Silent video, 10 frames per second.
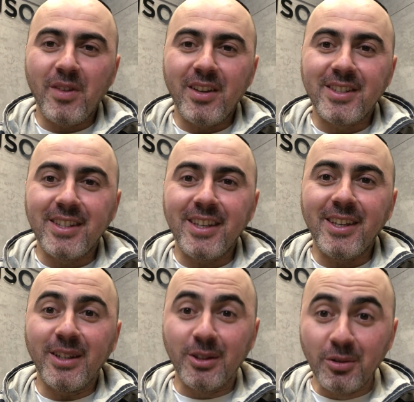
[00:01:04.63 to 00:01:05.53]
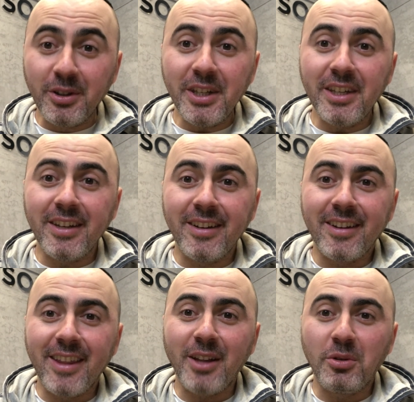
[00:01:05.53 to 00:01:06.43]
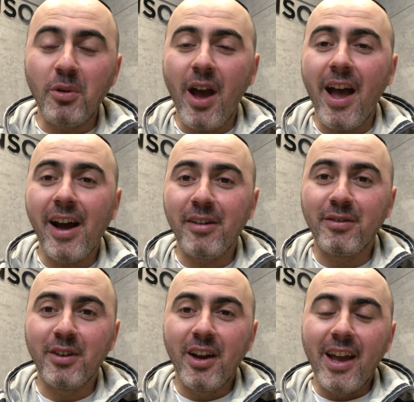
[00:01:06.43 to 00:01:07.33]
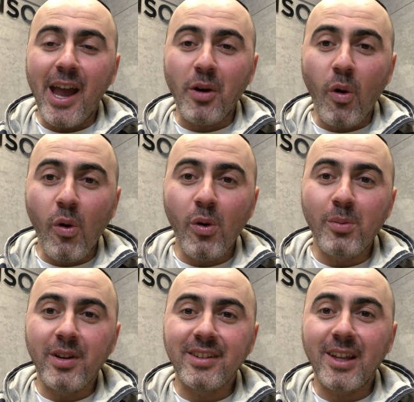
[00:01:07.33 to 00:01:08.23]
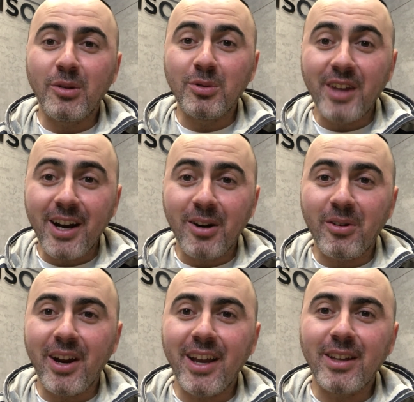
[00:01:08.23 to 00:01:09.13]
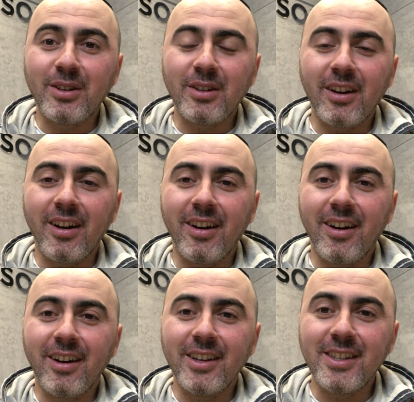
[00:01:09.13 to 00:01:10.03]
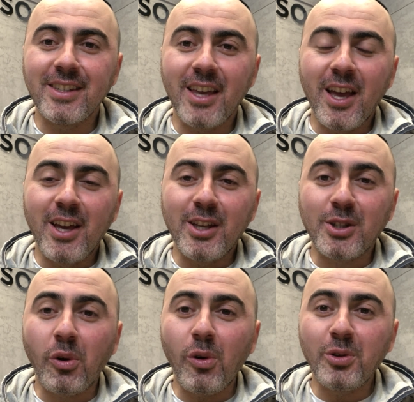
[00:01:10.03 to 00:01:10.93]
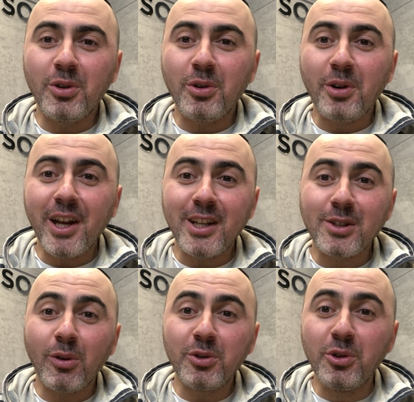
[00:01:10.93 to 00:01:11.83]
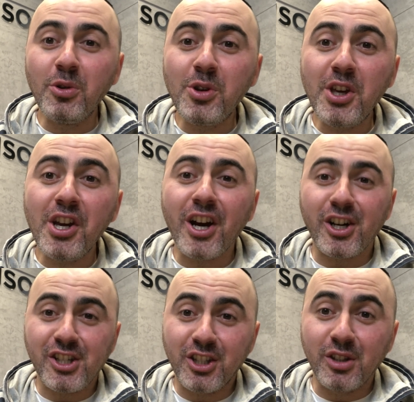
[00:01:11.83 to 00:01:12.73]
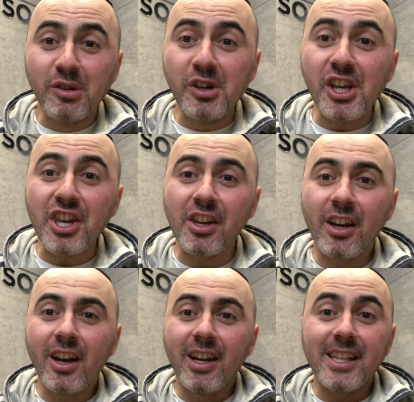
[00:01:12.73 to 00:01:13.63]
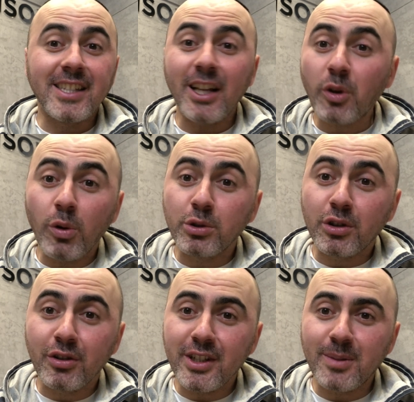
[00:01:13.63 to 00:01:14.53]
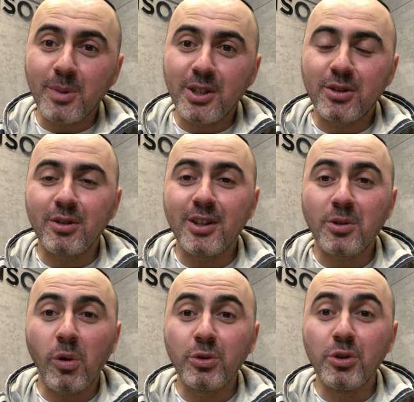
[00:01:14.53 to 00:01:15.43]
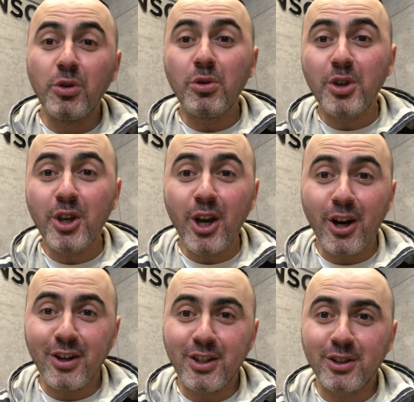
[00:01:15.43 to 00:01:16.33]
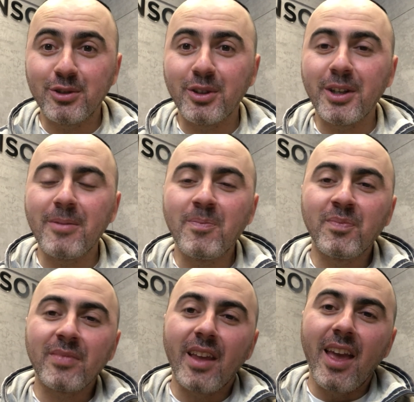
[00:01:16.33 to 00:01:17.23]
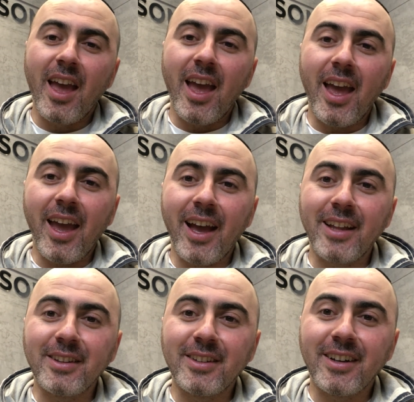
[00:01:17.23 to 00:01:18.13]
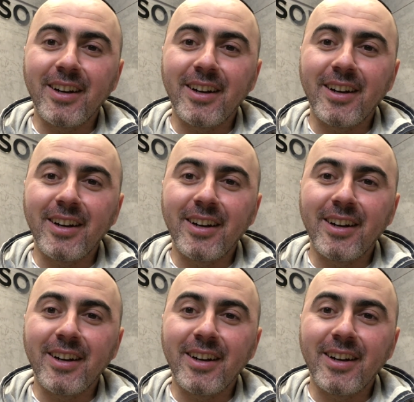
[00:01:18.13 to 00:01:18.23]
the tree that you have at home and that you decorate, it's called New Year's tree. It's not called Christmas tree, it's called New Year's tree. And